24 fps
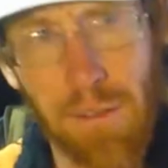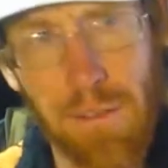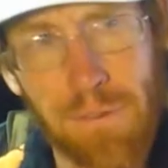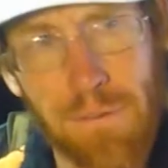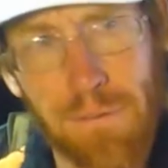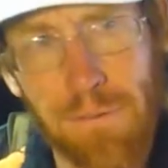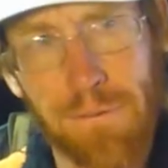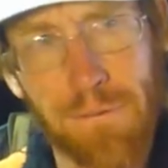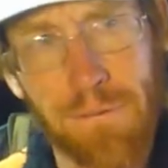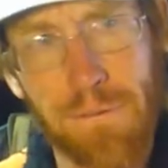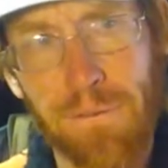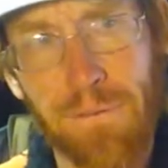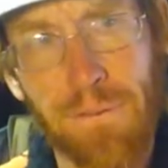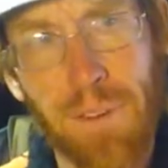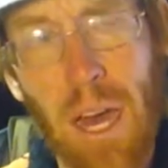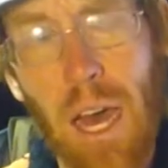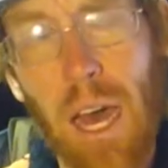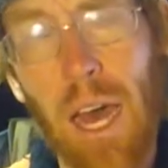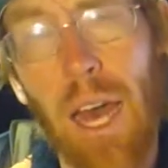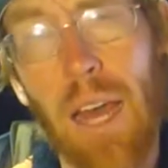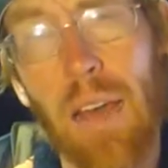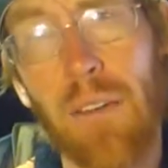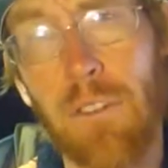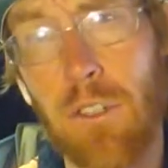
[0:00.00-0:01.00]

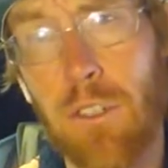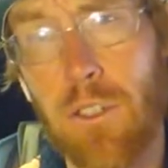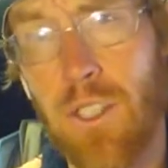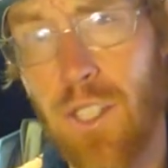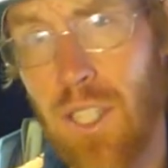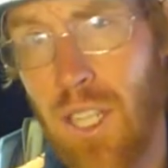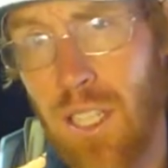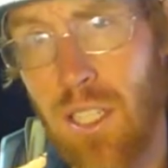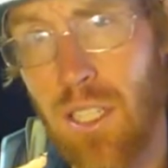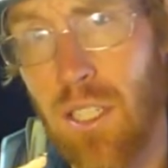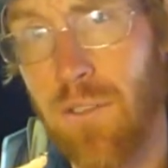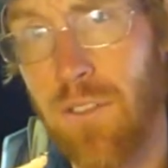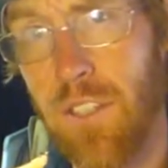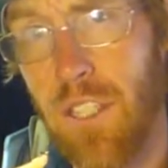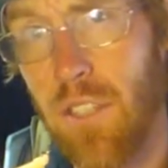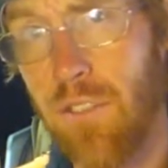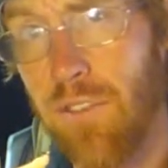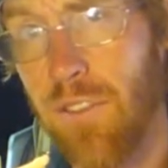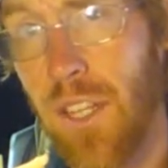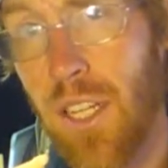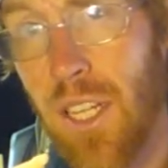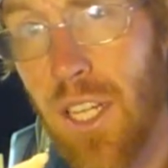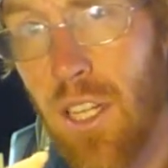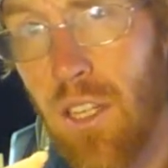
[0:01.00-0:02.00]
5 or 6 of
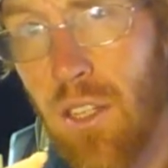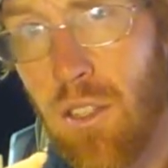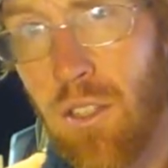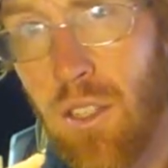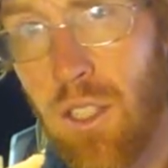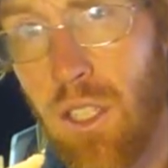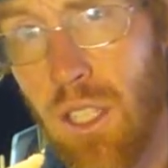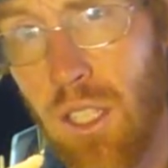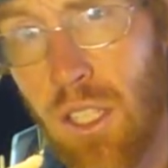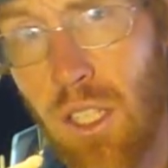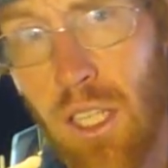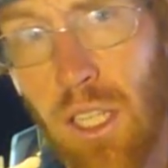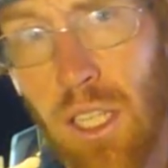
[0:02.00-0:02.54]
his videos,